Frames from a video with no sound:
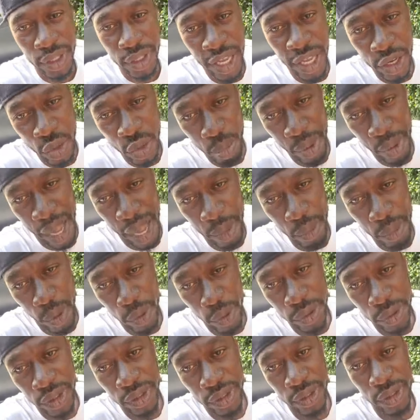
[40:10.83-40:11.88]
Thank you, Pop
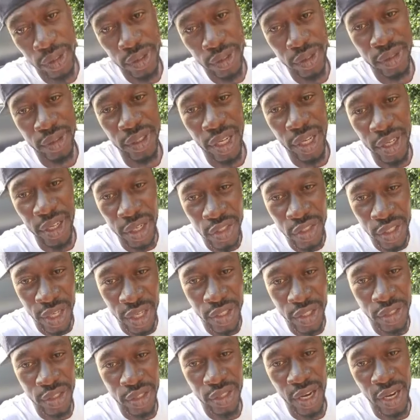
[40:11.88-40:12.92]
Moses. He said I
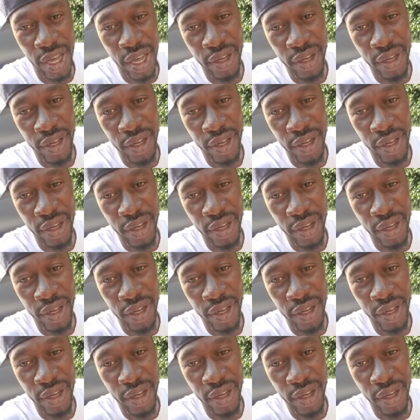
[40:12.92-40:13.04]
changed his